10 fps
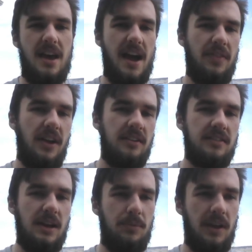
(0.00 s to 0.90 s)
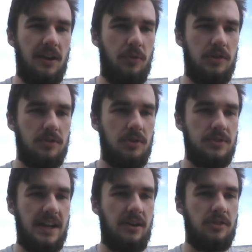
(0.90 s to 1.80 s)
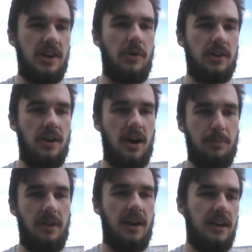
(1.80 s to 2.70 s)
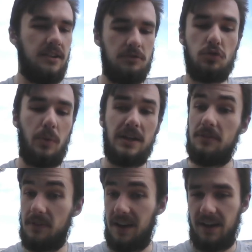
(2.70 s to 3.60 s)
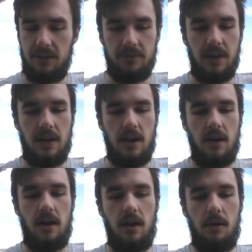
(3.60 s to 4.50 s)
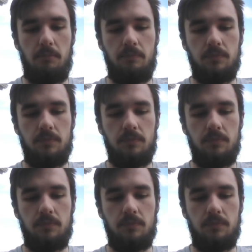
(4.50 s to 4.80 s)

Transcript: And then same thing if we scroll down, so now our top line is 25. I